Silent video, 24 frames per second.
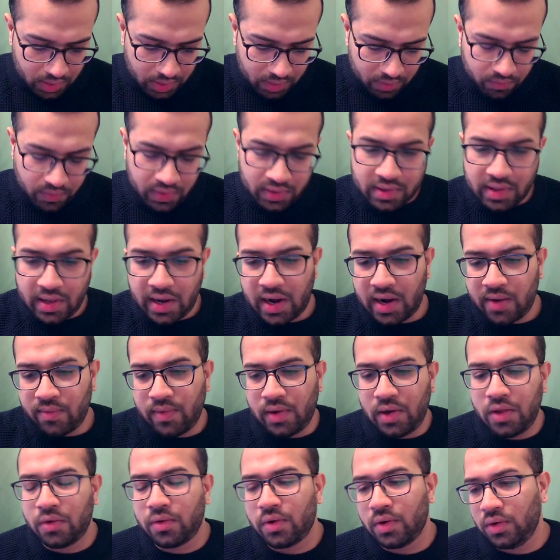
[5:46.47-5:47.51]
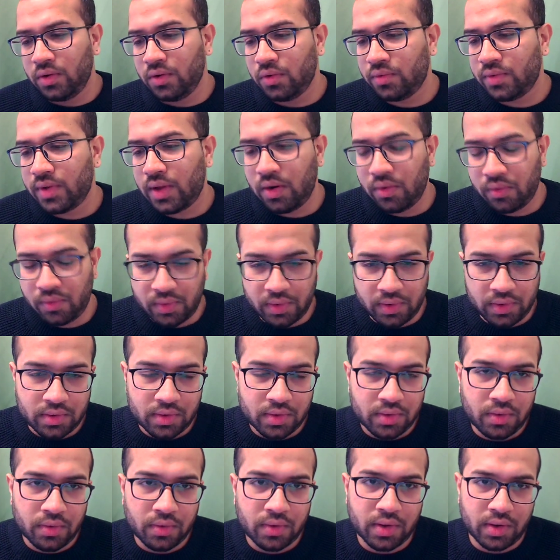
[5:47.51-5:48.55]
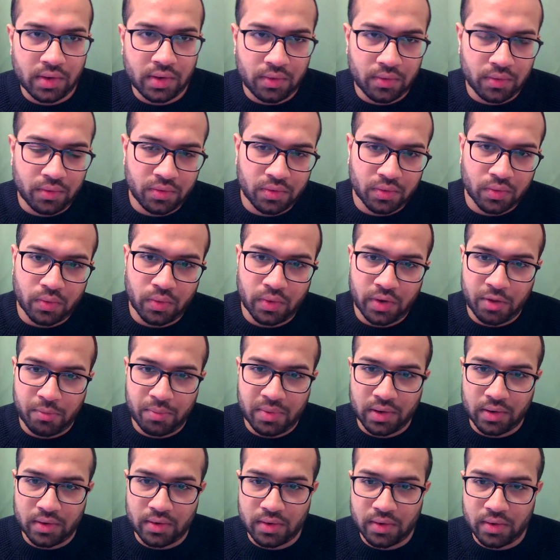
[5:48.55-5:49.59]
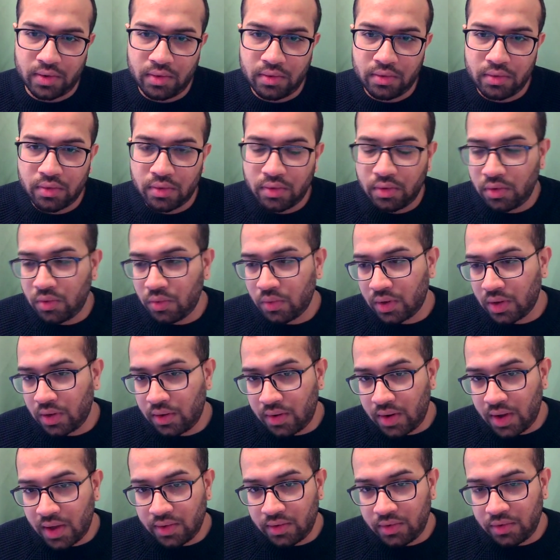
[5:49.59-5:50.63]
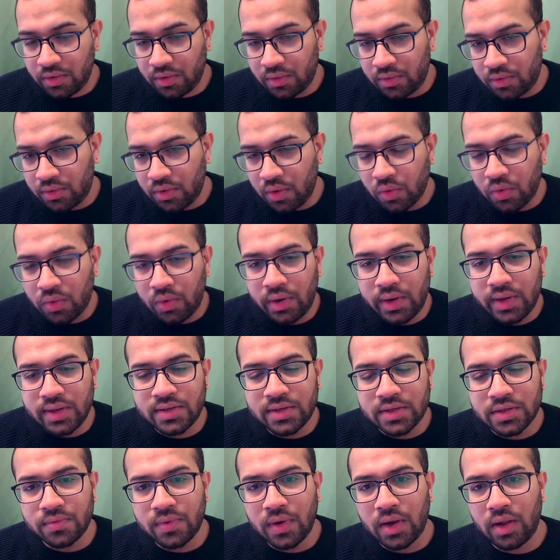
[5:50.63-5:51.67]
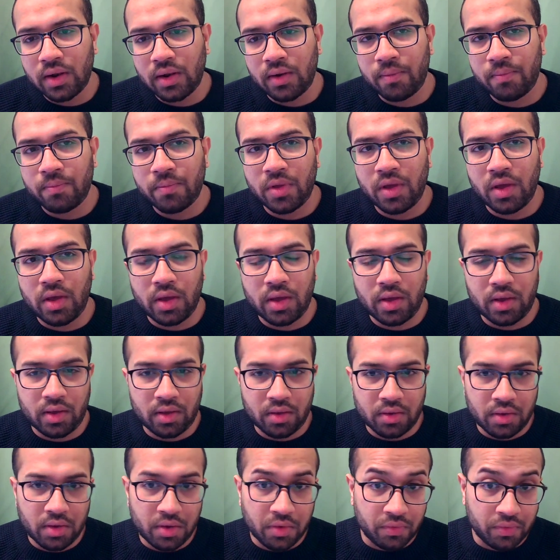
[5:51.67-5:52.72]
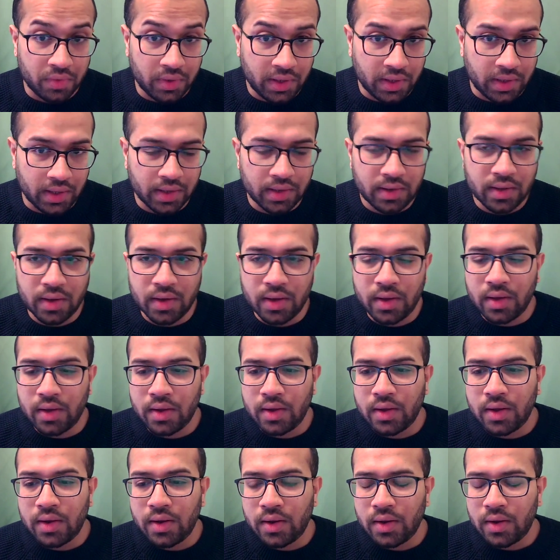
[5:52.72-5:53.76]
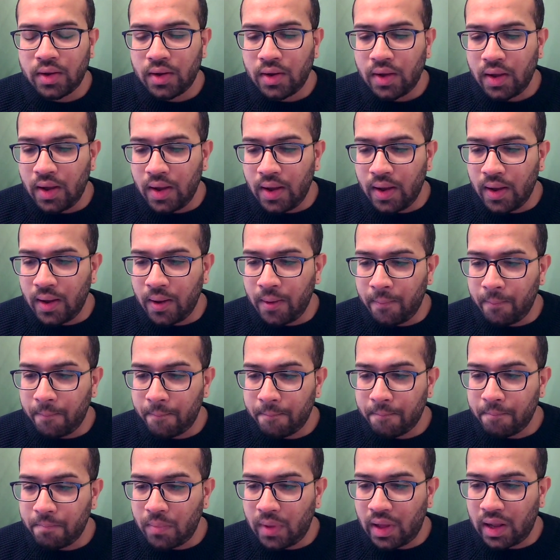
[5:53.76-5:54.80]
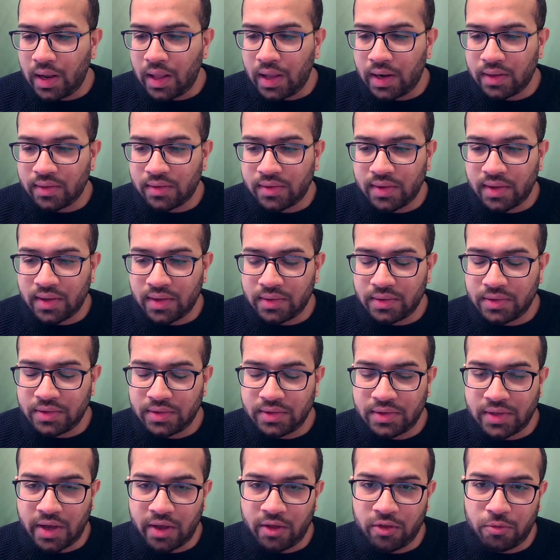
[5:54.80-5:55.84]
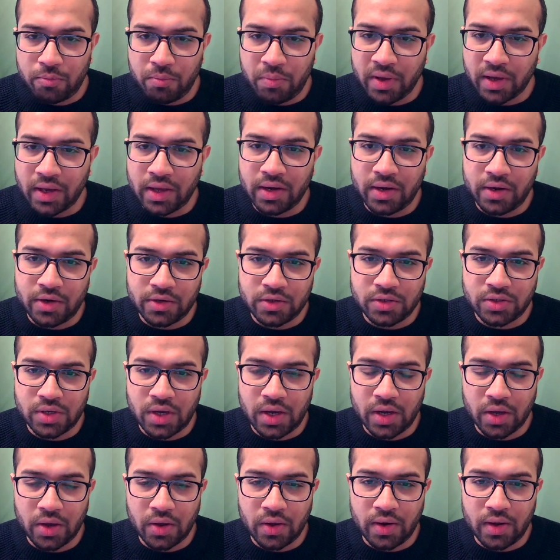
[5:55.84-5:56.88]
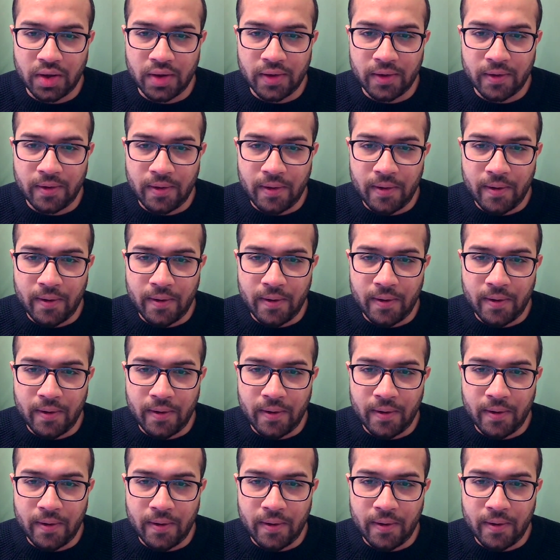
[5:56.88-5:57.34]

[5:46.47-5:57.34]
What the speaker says: With Laravel, you can use Eloquent, you can use Query Builder, or you can write your raw queries as well, if needed. A lot of the times, beginners are gonna